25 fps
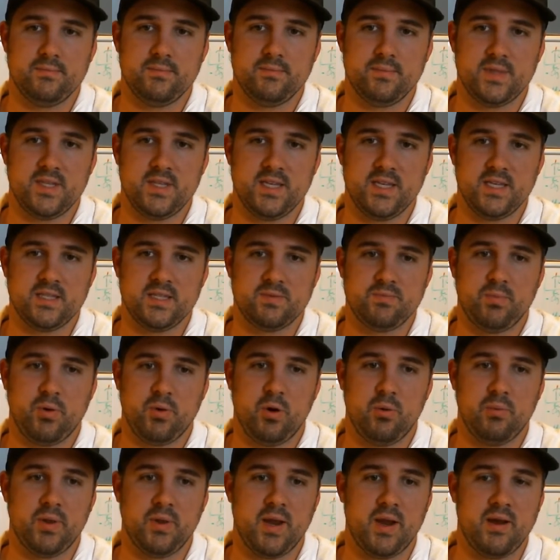these
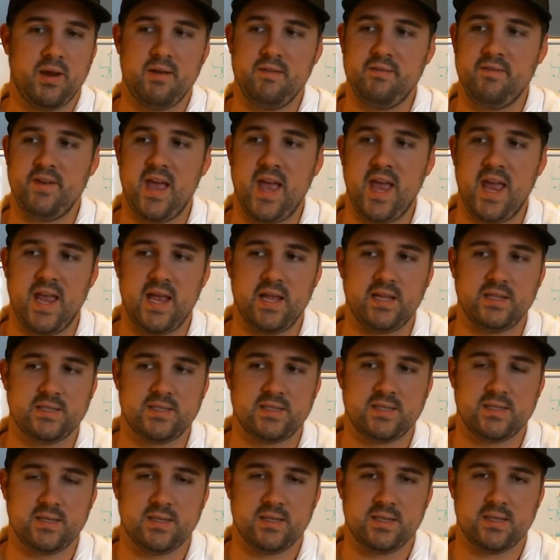pulmonary
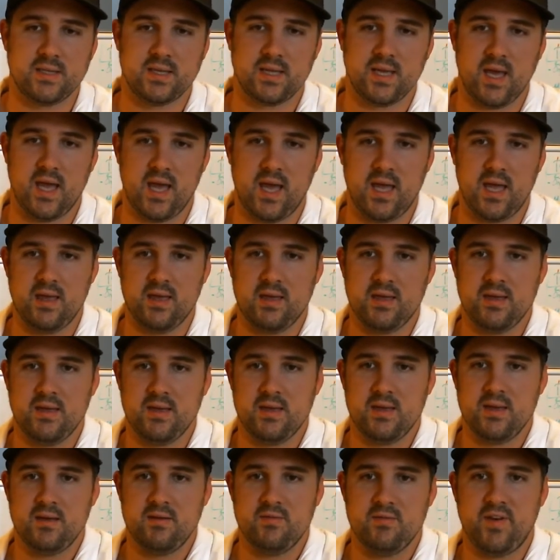veins. Okay,
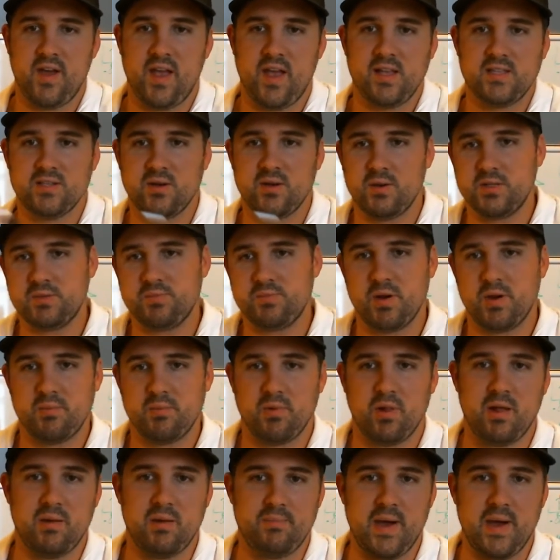veins always bring
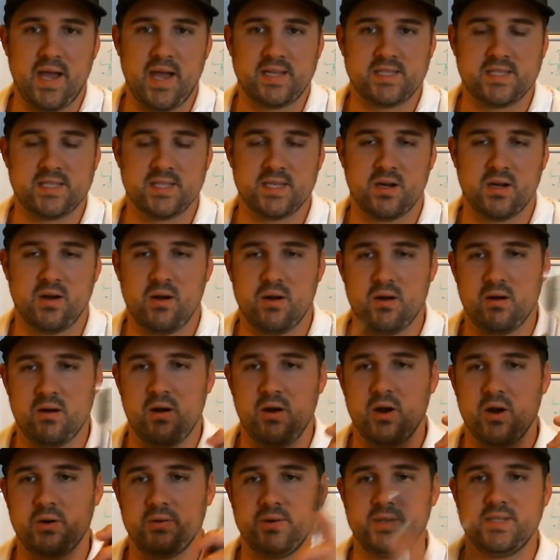blood back to the heart.
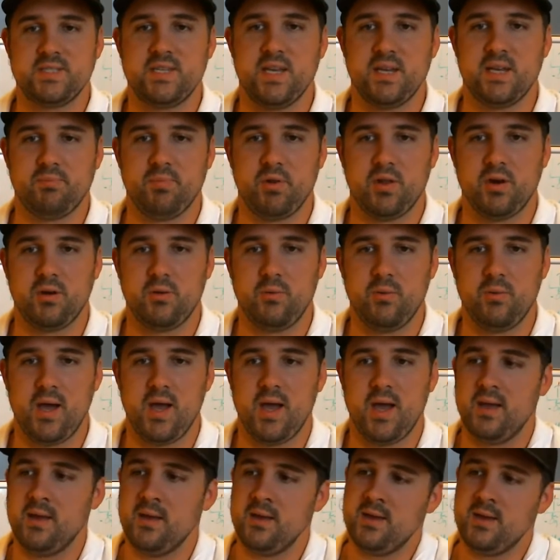Arteries take blood
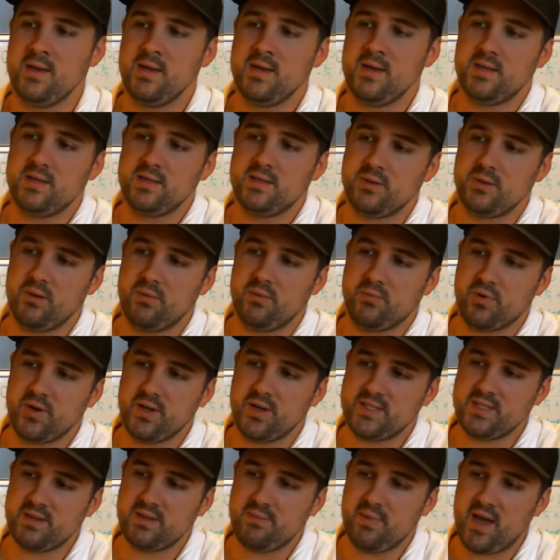away. So it
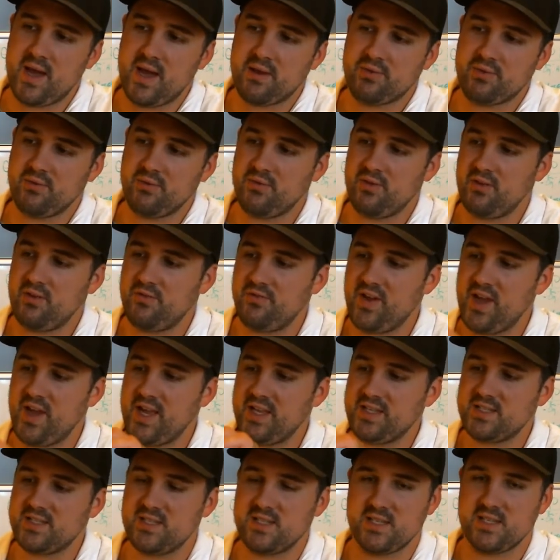brings it back through these
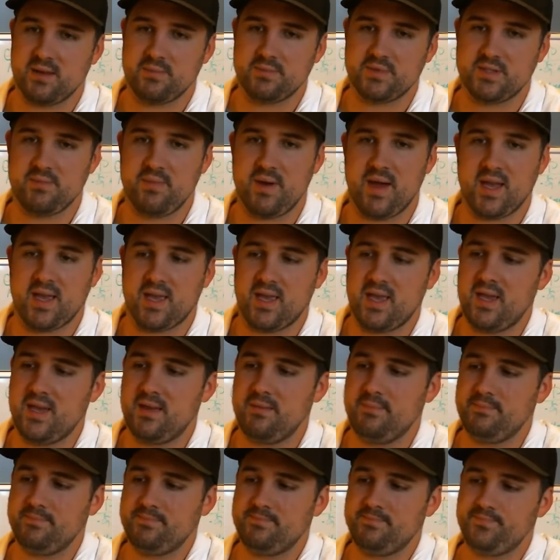veins and dumps it back
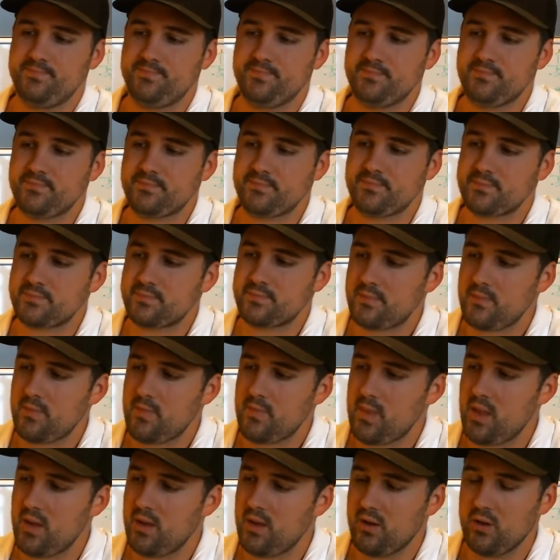in,
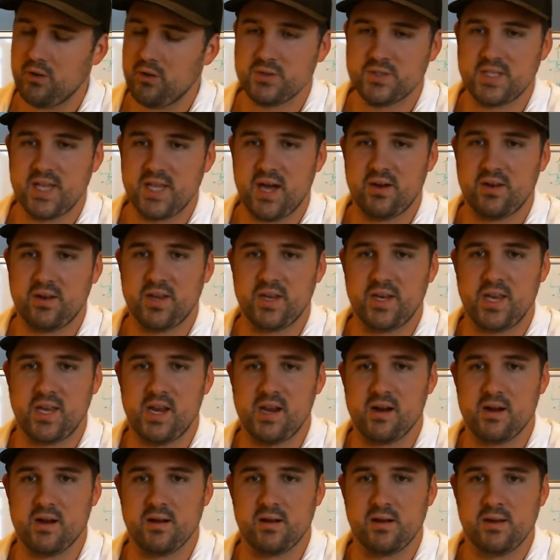goes down in
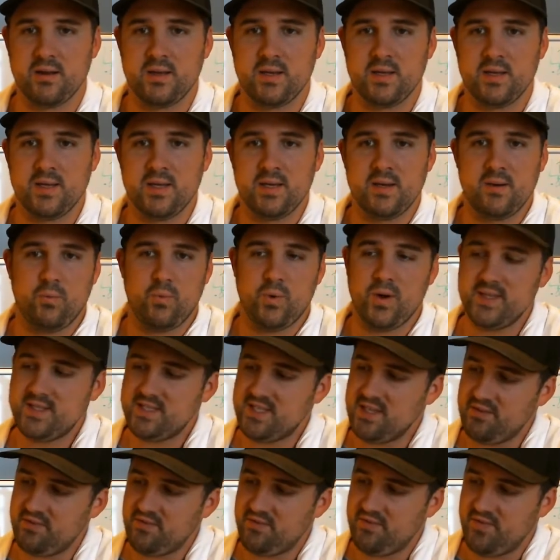here.
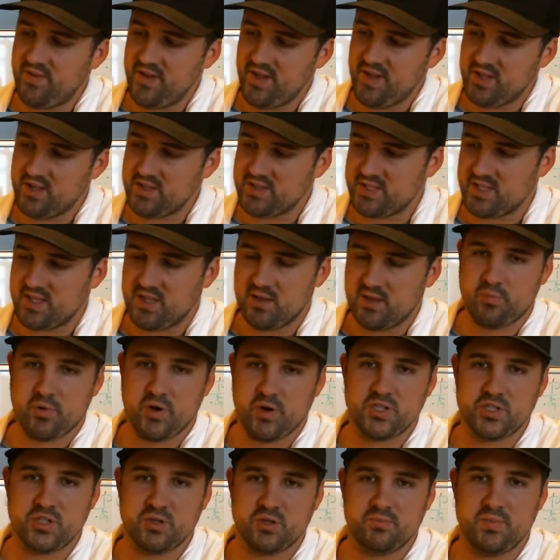Once it fills and the
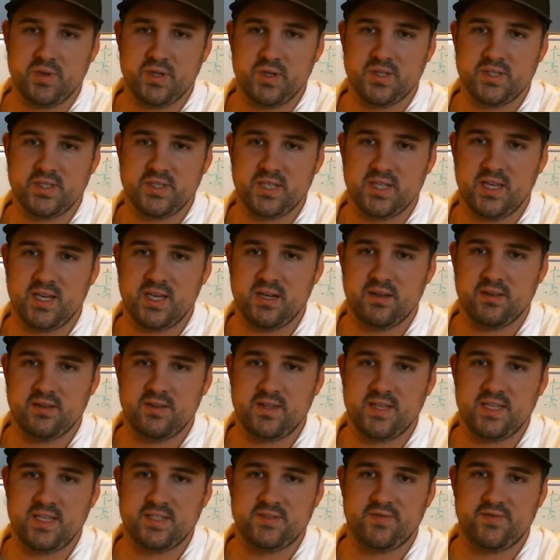pressure builds in here,
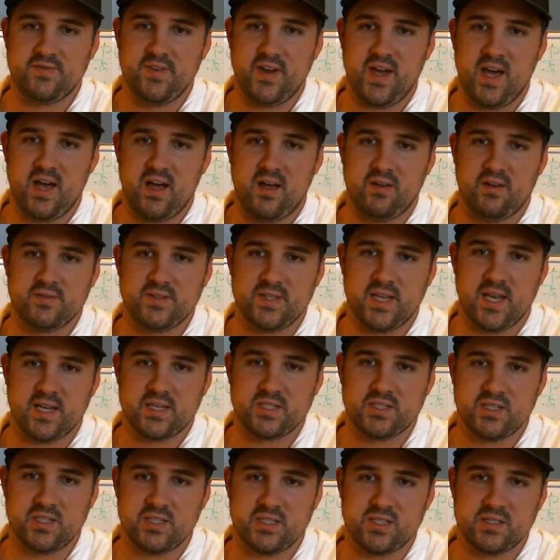these valves actually,